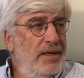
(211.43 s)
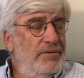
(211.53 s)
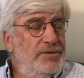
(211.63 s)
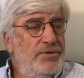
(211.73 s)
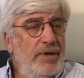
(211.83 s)
I
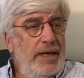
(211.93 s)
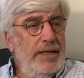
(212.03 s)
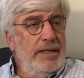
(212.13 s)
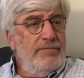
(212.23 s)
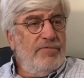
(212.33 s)
was
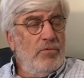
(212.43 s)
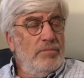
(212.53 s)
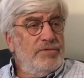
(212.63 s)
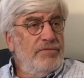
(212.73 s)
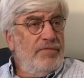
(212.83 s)
trained in
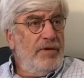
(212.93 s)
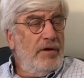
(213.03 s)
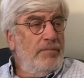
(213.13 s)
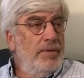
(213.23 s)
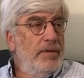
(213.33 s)
forms of
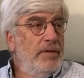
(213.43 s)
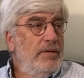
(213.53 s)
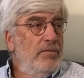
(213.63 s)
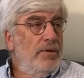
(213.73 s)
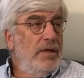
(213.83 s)
therapy
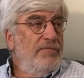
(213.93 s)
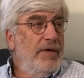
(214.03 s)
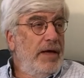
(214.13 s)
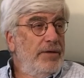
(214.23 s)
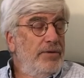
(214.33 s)
that really
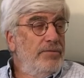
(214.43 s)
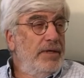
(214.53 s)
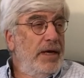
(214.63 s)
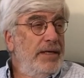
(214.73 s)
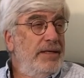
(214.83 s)
valued
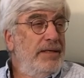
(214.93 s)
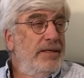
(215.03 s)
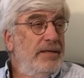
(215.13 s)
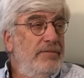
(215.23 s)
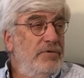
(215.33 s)
the
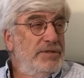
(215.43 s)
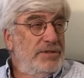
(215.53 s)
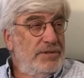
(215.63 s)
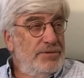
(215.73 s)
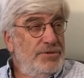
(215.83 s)
idea of
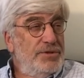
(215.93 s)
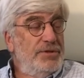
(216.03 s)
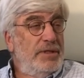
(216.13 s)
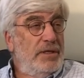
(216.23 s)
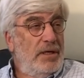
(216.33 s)

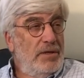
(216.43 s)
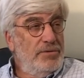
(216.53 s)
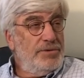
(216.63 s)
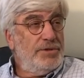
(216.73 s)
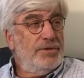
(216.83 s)
resolution and
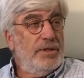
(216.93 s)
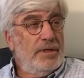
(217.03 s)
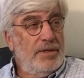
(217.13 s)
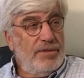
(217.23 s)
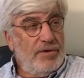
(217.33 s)
closure and
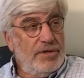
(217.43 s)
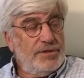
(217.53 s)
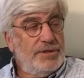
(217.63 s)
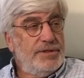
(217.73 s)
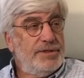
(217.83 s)

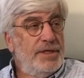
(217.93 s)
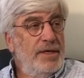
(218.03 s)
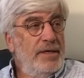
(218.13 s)
catharsis.